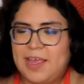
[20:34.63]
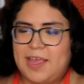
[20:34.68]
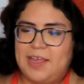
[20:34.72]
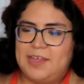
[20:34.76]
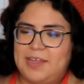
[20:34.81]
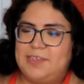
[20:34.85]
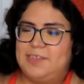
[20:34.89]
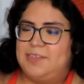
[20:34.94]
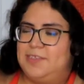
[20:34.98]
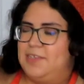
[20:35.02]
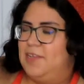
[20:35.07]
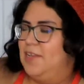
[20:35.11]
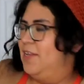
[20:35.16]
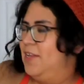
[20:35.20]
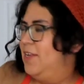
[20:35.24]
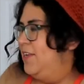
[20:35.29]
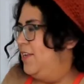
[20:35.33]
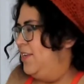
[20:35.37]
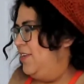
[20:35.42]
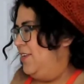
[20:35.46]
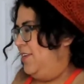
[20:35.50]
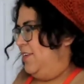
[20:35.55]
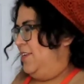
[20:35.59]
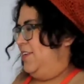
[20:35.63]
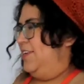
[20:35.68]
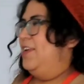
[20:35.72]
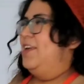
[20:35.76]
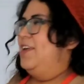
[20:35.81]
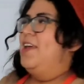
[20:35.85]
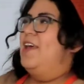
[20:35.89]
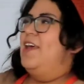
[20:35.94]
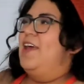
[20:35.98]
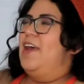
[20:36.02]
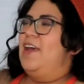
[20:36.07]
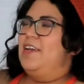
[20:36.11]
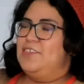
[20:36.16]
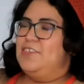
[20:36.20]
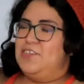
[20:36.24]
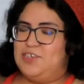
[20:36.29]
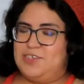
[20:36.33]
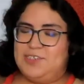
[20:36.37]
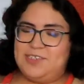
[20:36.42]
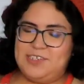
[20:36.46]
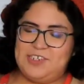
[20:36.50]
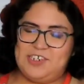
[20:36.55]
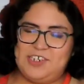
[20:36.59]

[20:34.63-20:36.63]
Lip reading: don't know. I turned